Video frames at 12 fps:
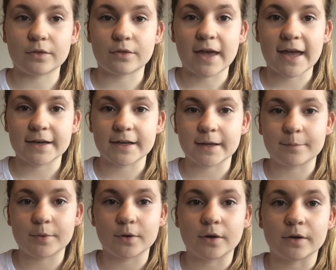Then I
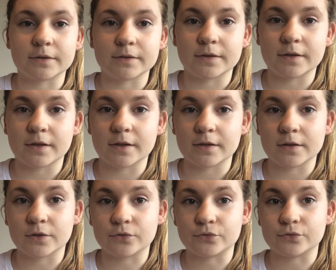put on the
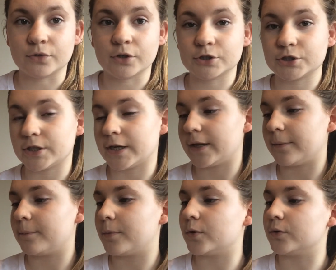La
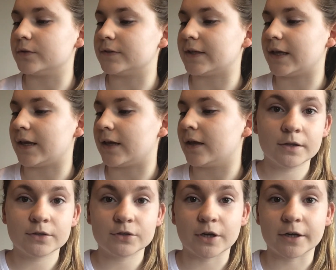Roche-Posay
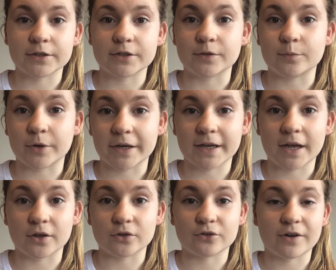Targeted
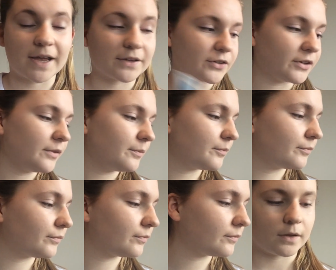Breakout Corrector.
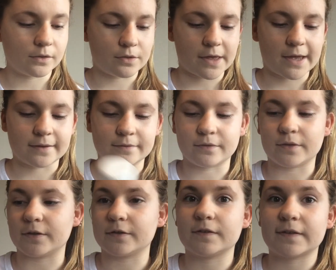Then
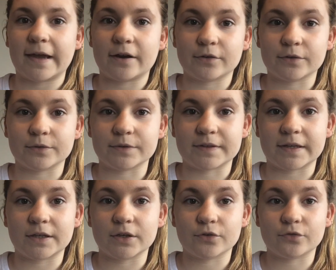the Cereals
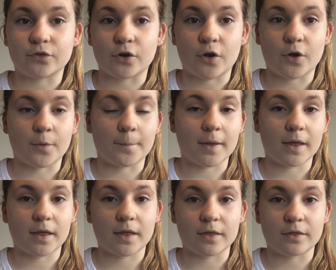ink from
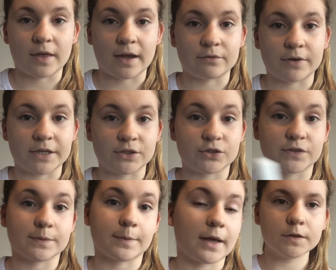that range
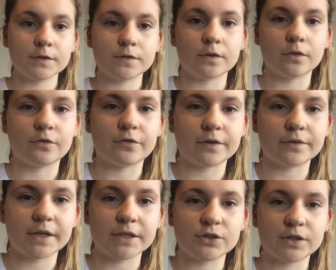as well. So the
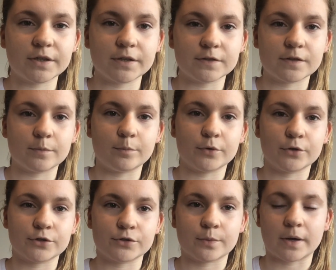foundation is the
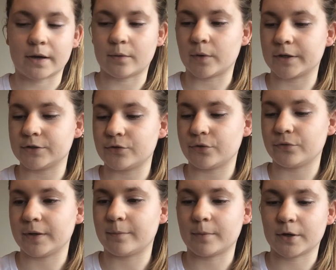Bourjois
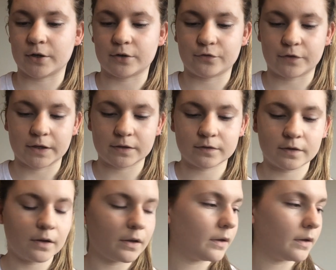123 Perfect,